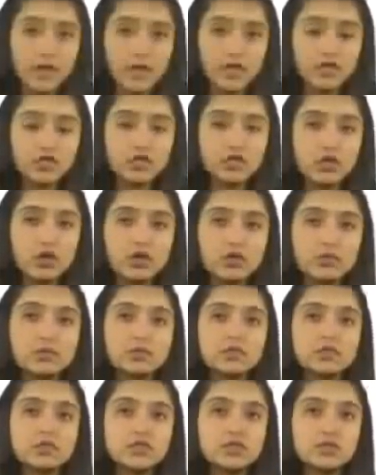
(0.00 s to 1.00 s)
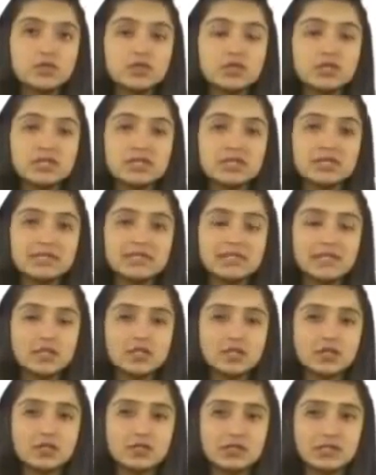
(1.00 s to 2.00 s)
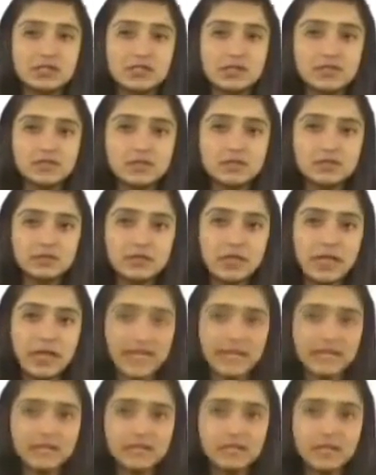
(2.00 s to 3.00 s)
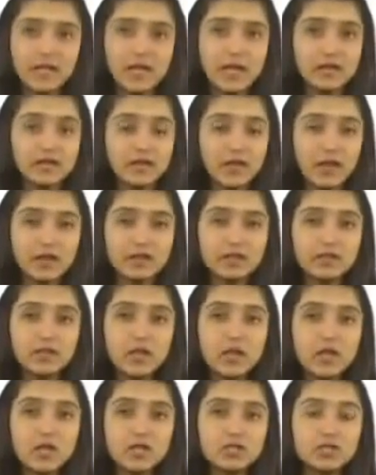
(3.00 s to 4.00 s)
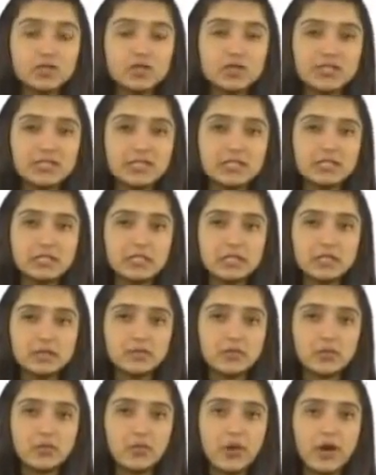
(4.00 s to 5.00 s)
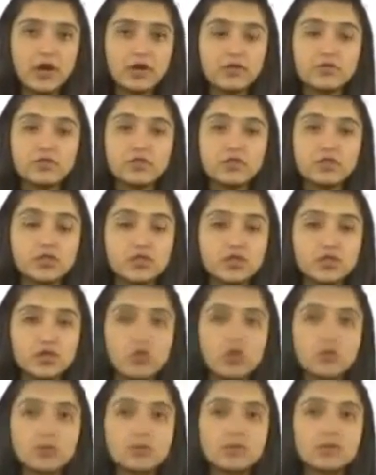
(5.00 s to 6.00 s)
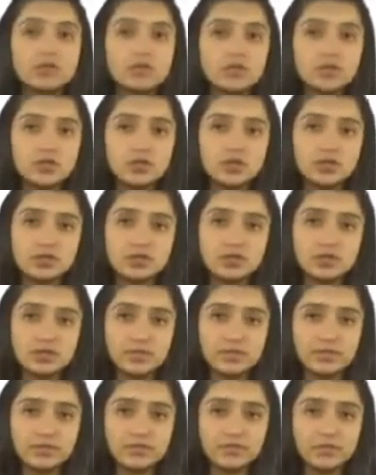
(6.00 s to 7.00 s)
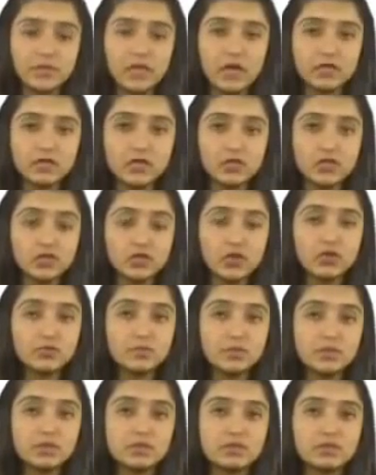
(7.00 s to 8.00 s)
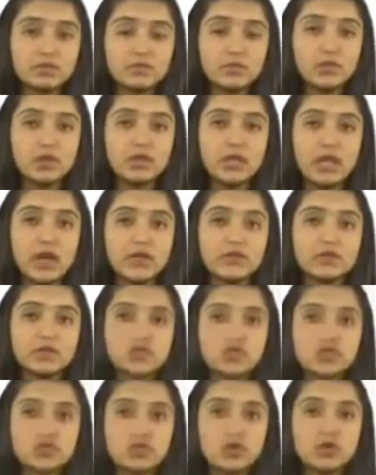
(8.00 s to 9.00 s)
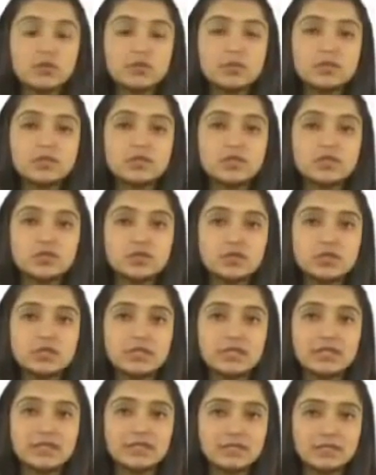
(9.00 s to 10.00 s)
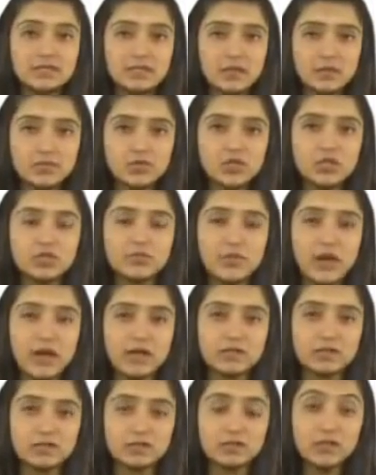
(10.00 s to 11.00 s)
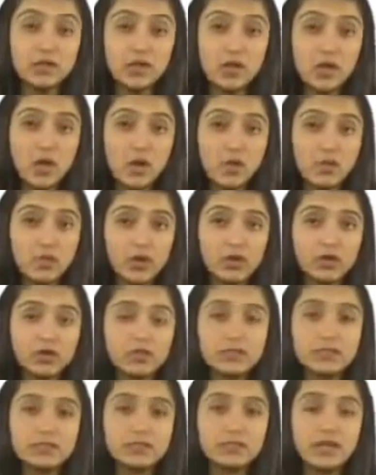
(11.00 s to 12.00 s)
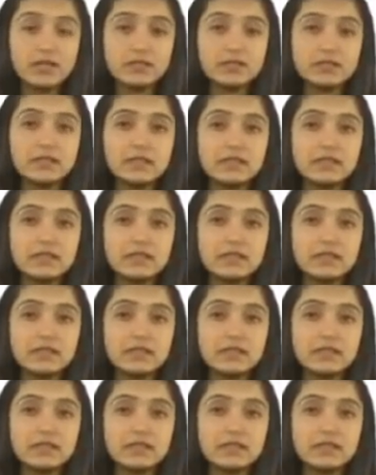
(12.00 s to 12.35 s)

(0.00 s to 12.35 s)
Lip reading: Insurable interest, Section 7, 8 and 9 to 16 provide for insurable interest. An insured person will have insurable interest in the subject matter where he stands